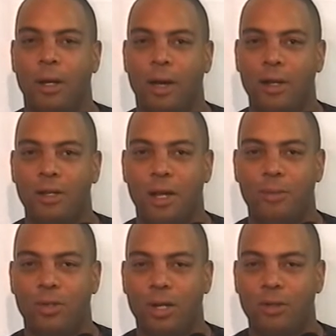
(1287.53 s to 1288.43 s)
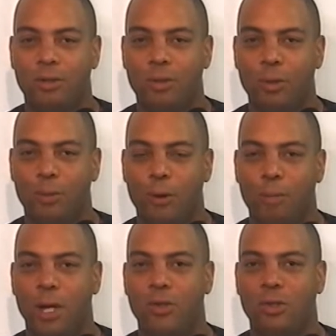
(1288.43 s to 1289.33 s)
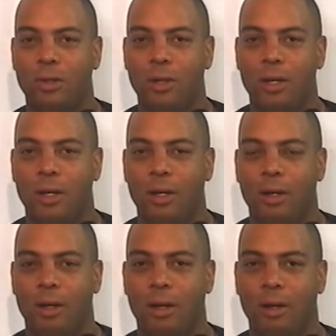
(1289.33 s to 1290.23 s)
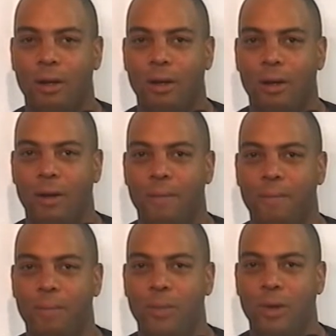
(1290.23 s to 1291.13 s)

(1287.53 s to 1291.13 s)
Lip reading: A lot of times judges will do probation, and they'll